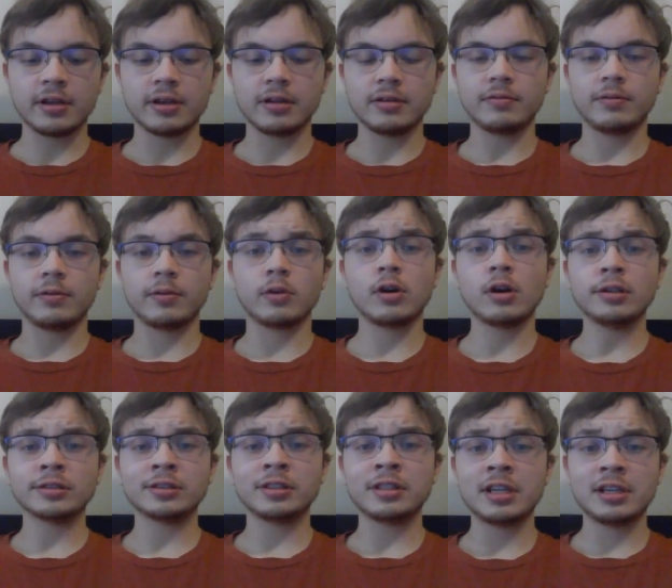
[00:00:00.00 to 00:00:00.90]
And for
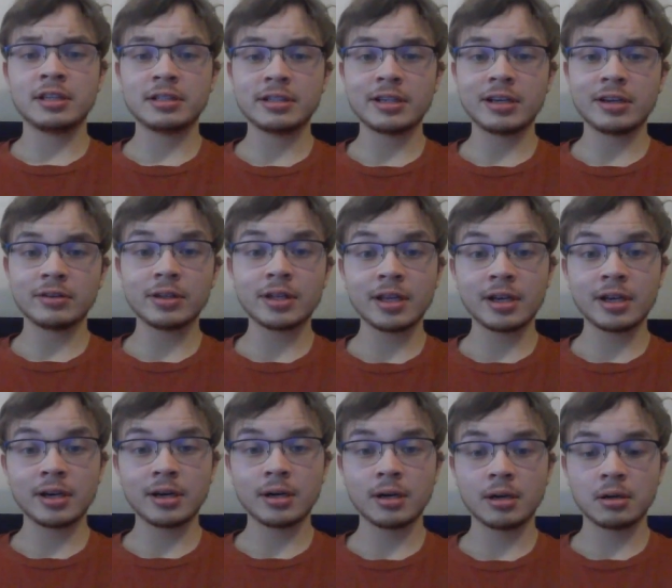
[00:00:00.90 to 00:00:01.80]
all teens out
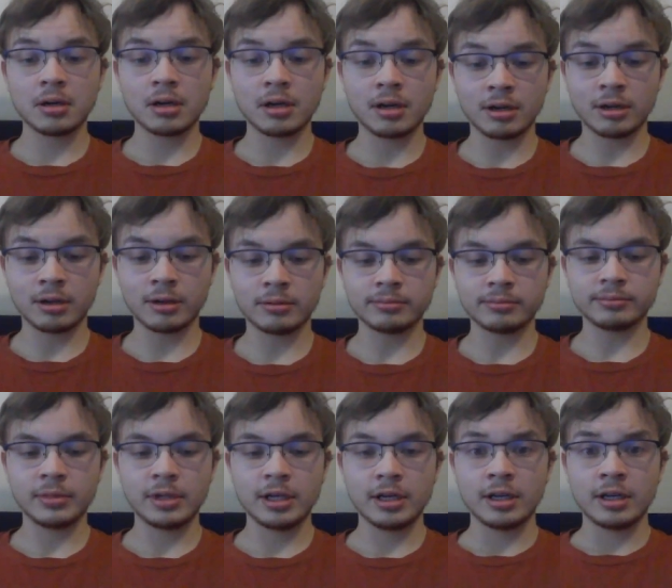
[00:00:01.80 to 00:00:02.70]
there,
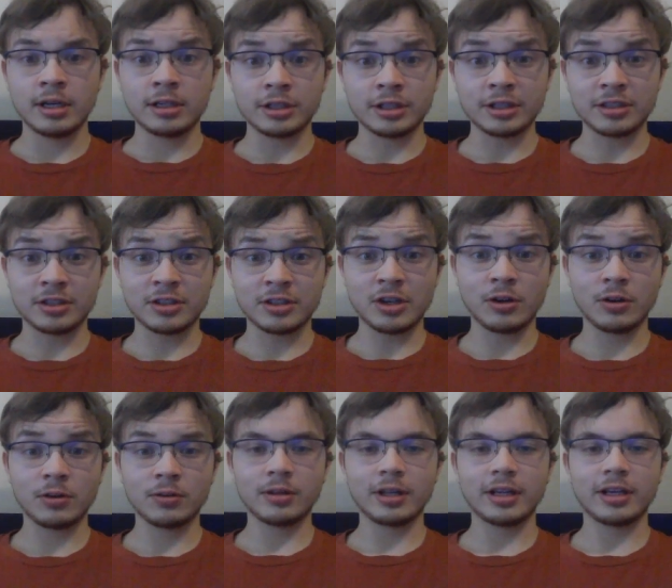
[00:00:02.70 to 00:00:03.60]
just
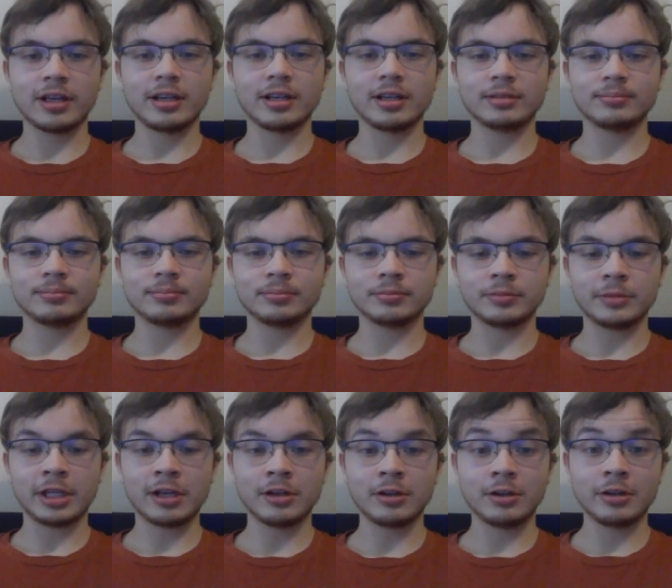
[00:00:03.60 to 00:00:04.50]
know that
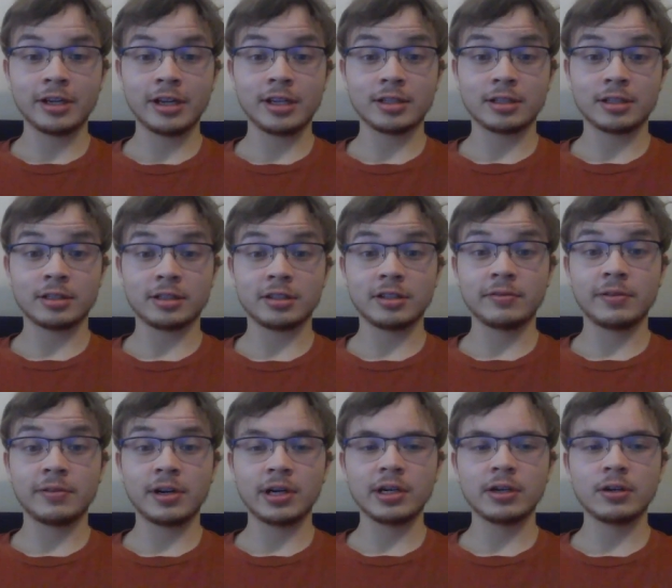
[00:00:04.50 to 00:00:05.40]
the internet is
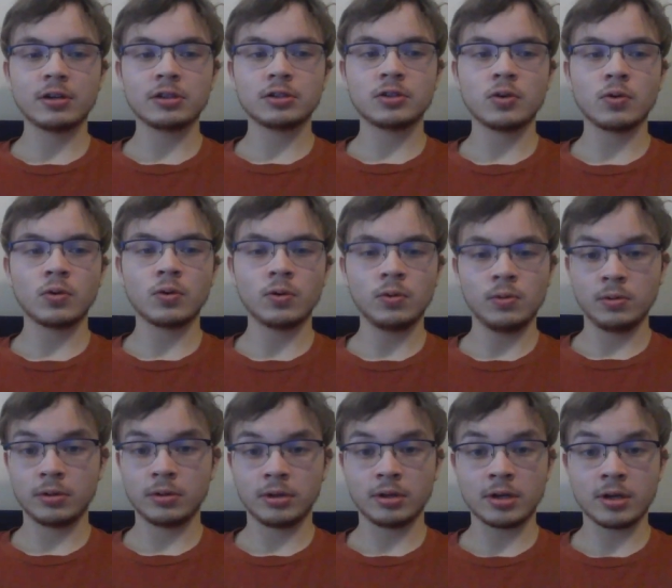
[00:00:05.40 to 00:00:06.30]
a very good tool.
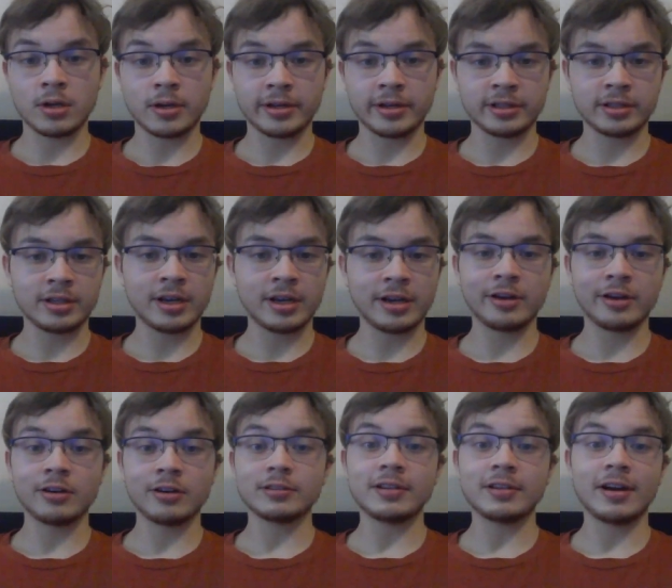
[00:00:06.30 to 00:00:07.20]
It's not
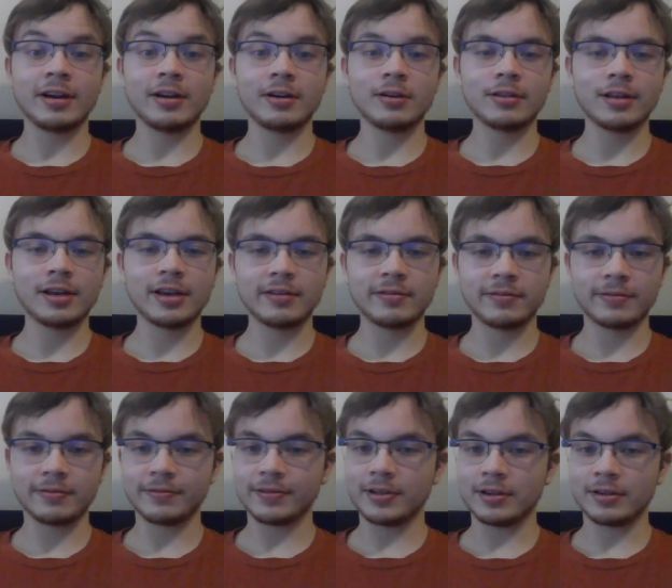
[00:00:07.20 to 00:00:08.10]
your entire
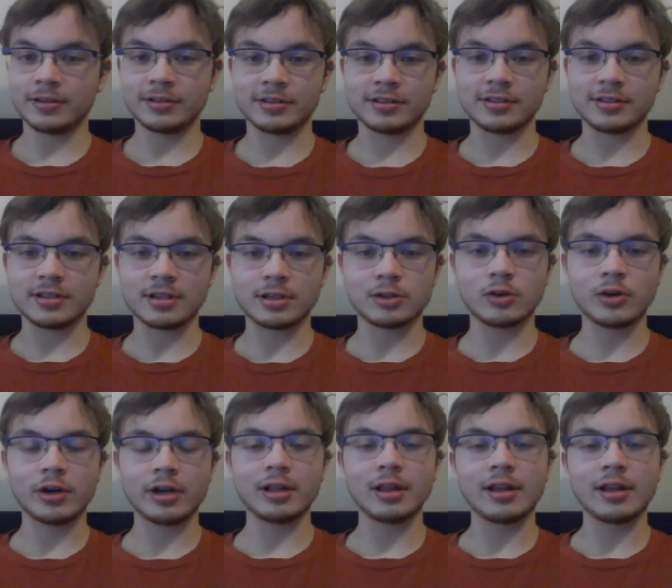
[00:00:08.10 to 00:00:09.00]
life. There's a
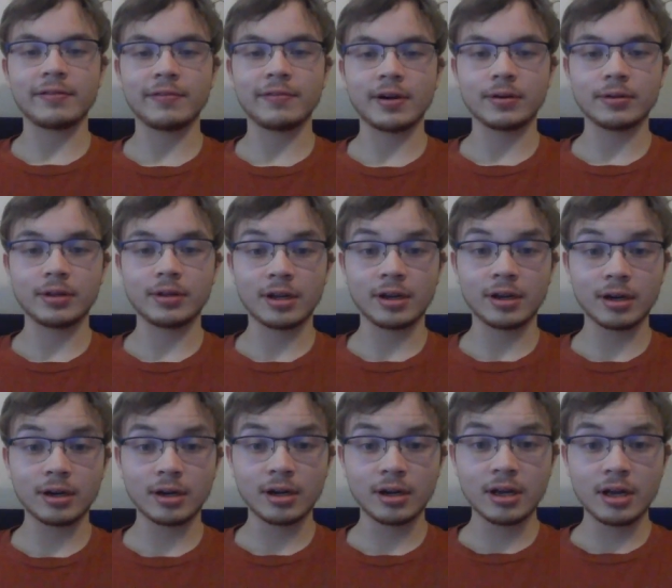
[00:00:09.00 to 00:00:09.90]
great life out
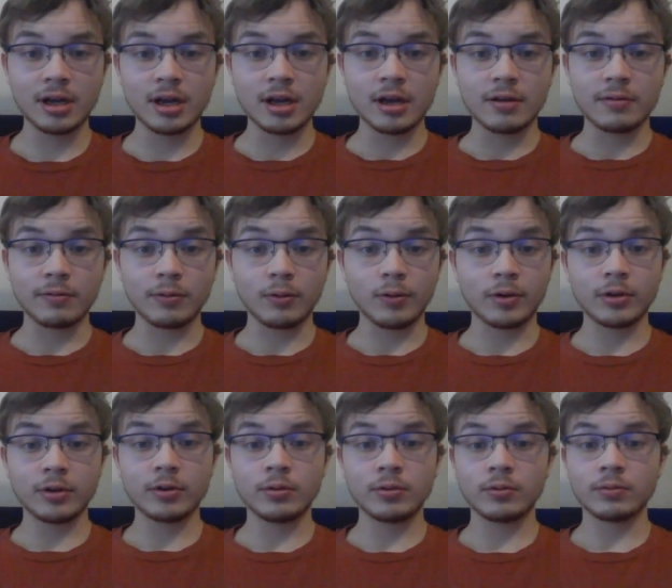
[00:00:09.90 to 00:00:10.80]
there
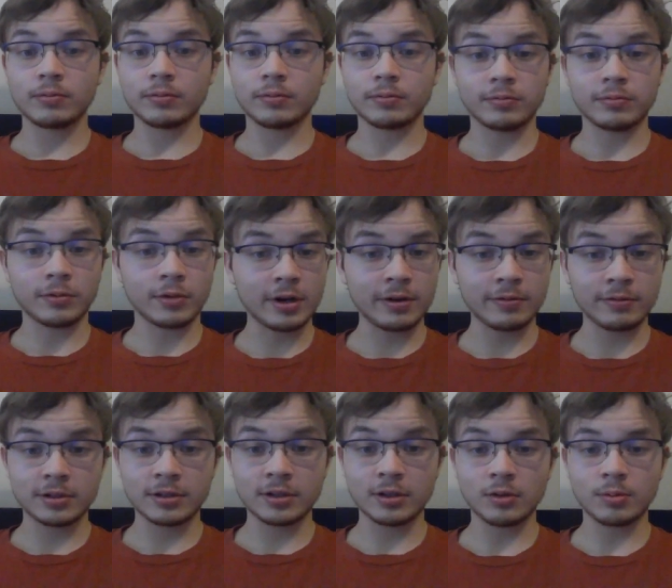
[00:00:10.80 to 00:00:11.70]
for you, for
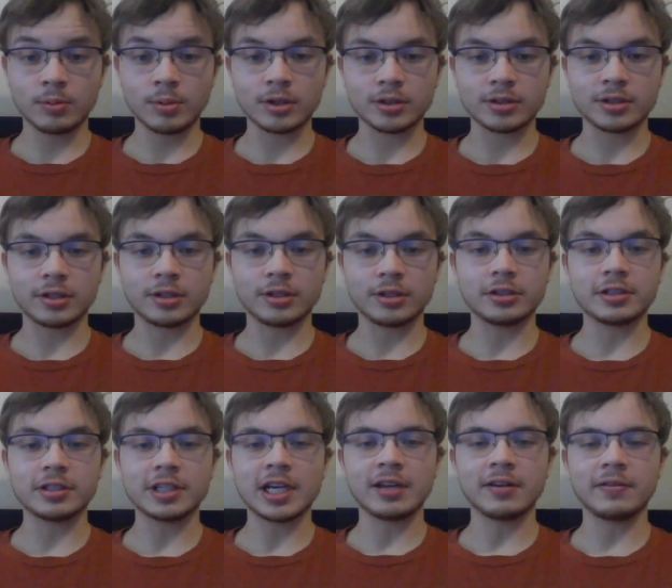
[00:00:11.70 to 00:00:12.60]
every single person. You
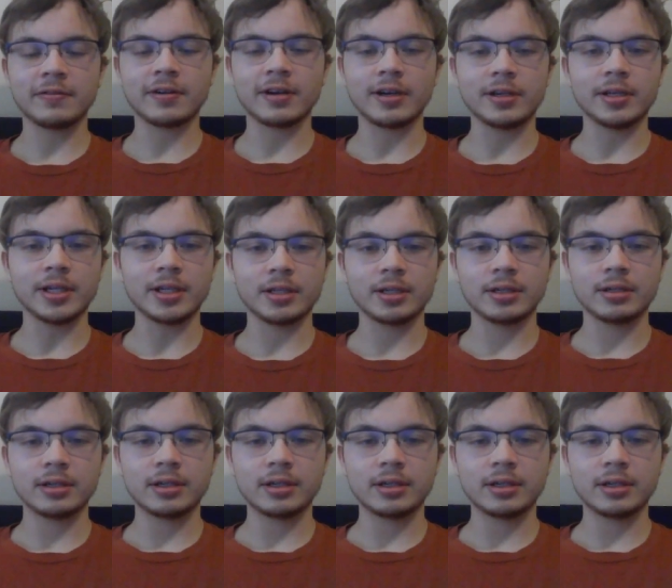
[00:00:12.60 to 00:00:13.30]
just got to find it.